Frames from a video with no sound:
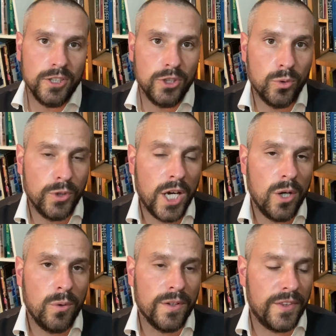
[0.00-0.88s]
You'll
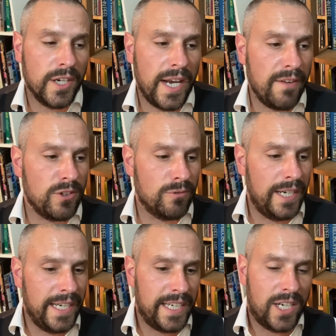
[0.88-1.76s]
know that I haven't
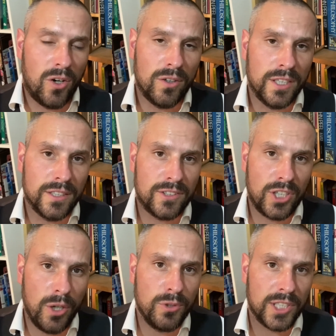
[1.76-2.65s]
really gone
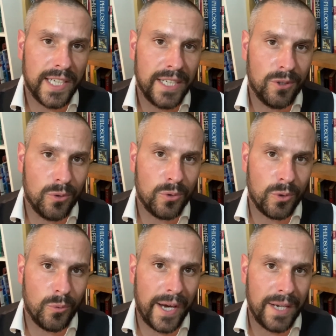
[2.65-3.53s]
totally all
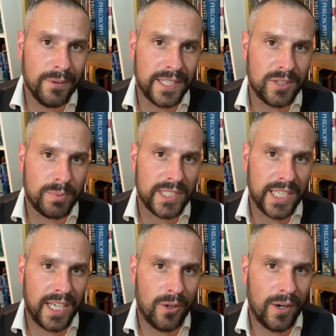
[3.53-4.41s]
the way with this
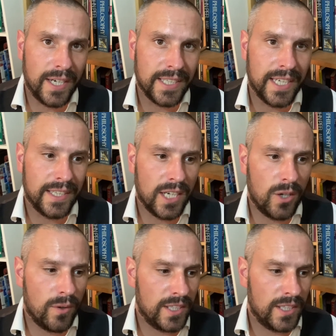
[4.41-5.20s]
particular idea, though.